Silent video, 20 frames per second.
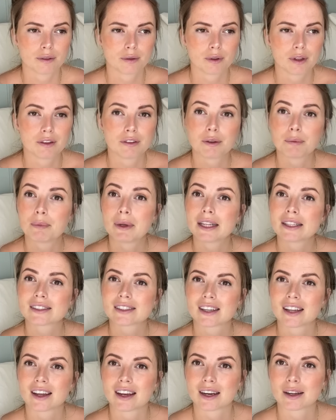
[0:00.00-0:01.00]
if it pills
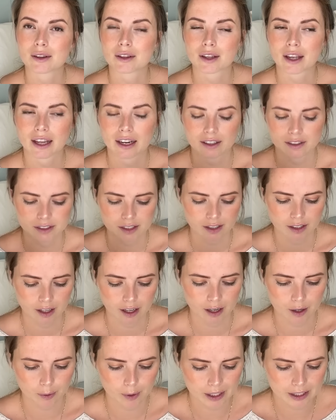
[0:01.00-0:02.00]
a lot, it'll get into the
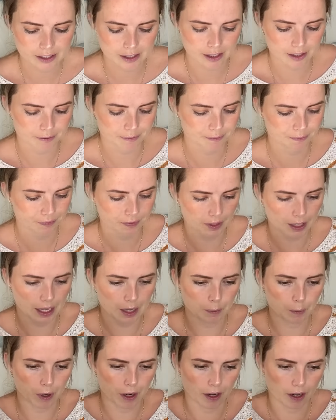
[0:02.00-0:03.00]
airways and
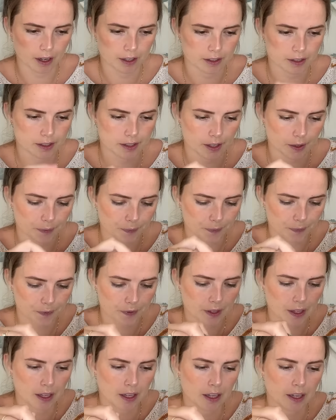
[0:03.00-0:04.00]
whatnot. So
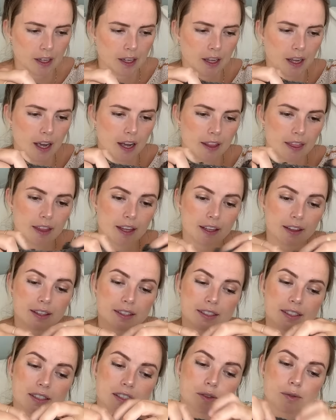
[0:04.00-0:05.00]
I think
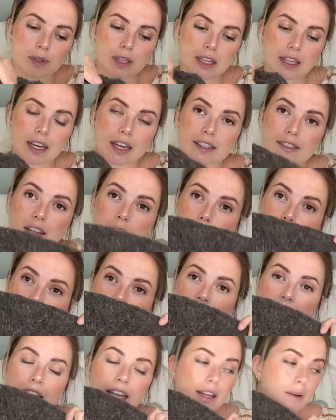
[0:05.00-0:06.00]
this is a really nice
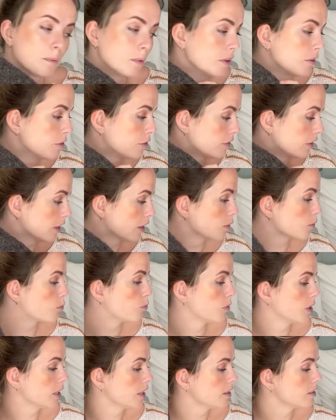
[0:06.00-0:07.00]
option. It will feel
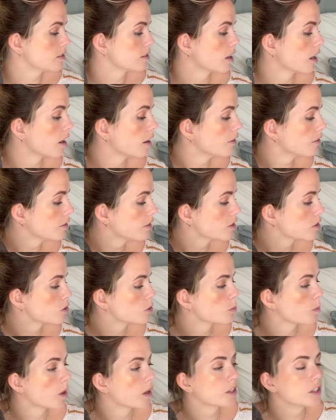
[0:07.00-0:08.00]
really soft. The
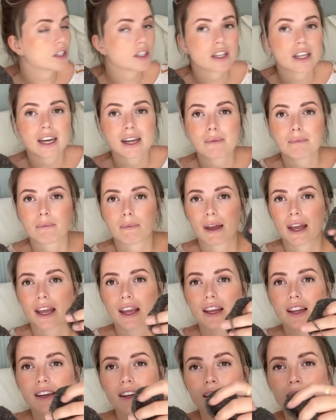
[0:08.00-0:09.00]
swatch that I
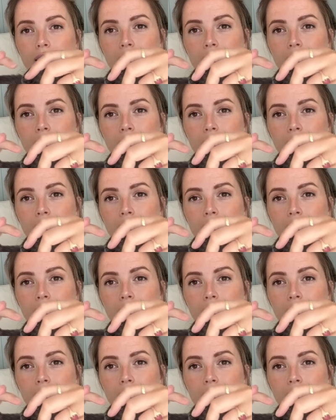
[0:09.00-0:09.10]
made